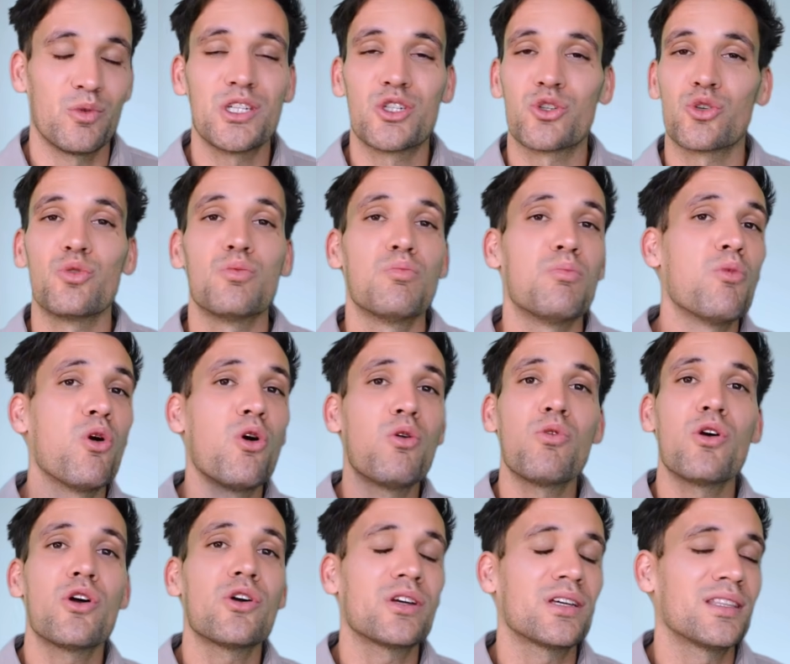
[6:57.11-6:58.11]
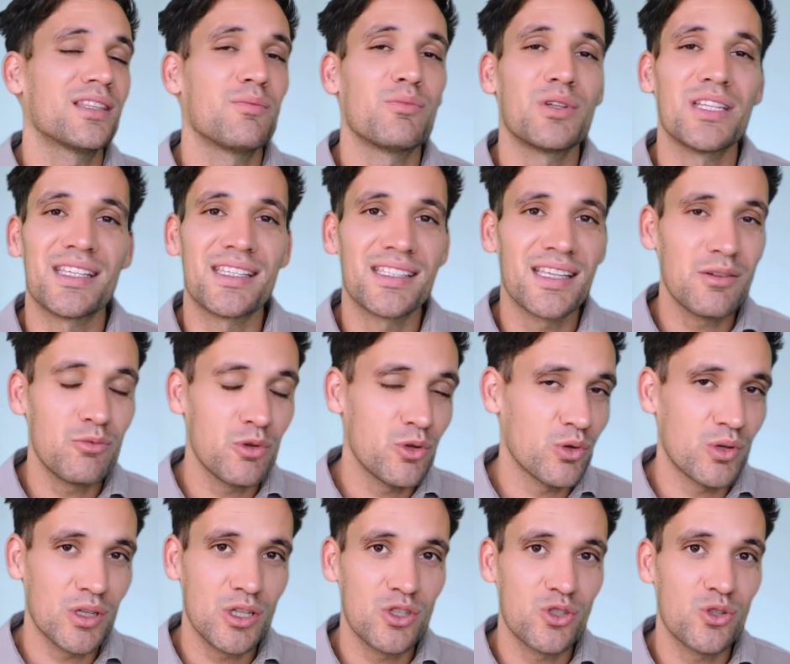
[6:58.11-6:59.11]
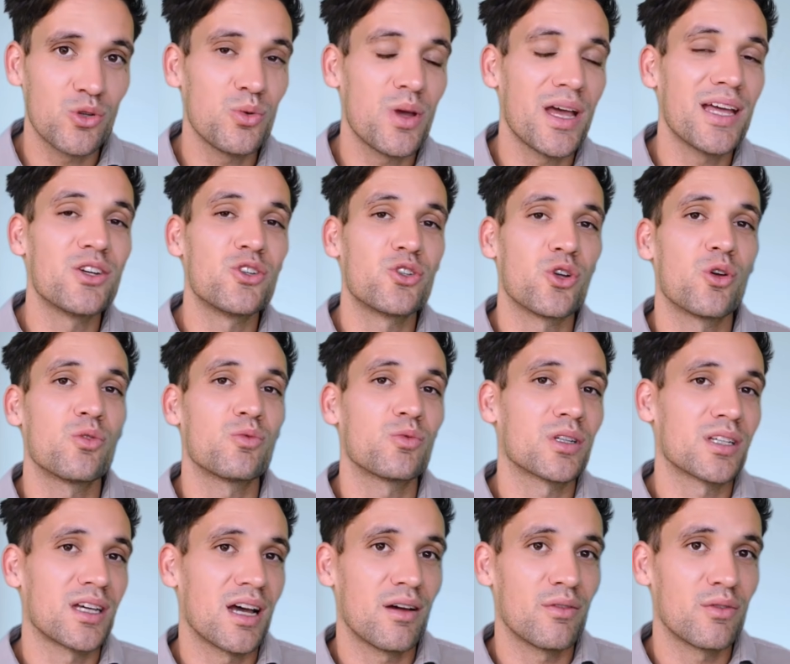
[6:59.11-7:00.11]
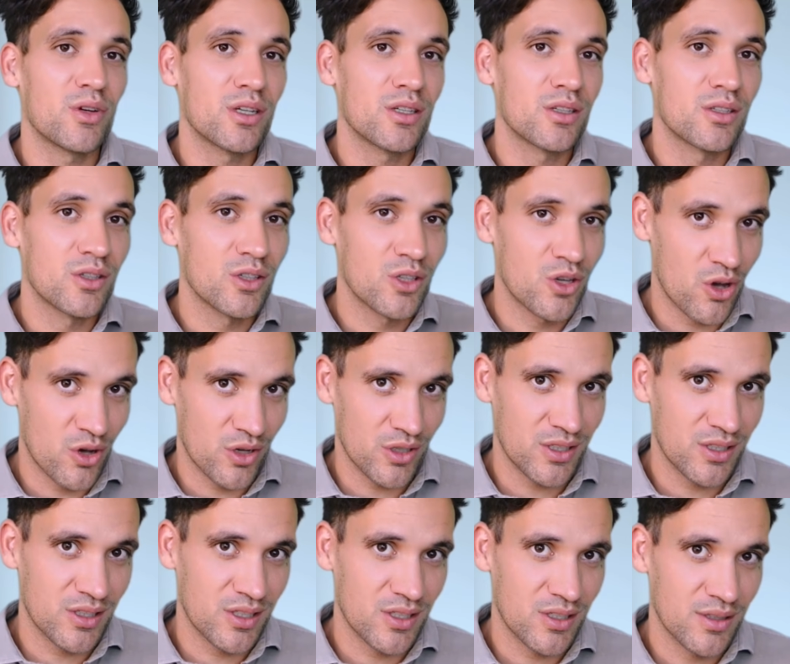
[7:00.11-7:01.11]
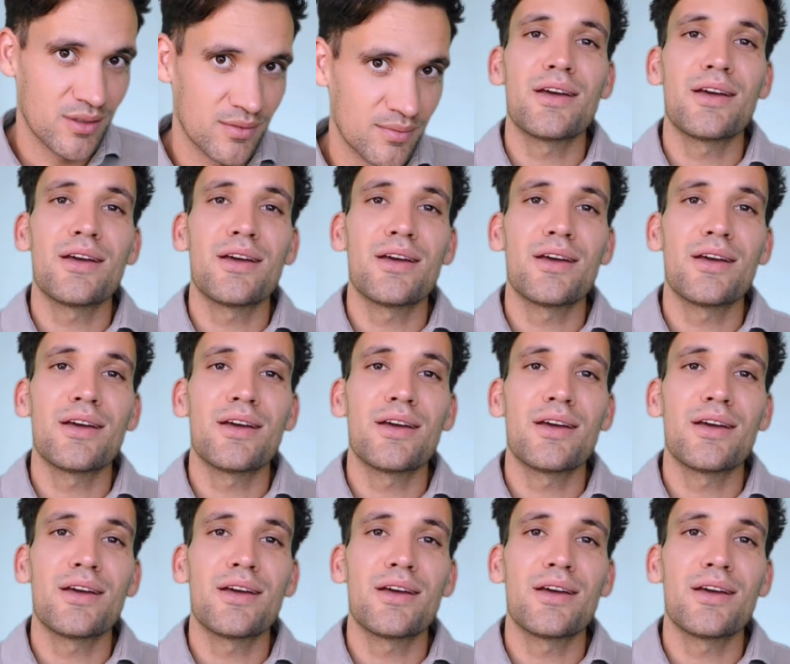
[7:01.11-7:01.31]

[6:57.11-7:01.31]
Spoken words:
We do more work than we said we were going to do and don't recover the costs.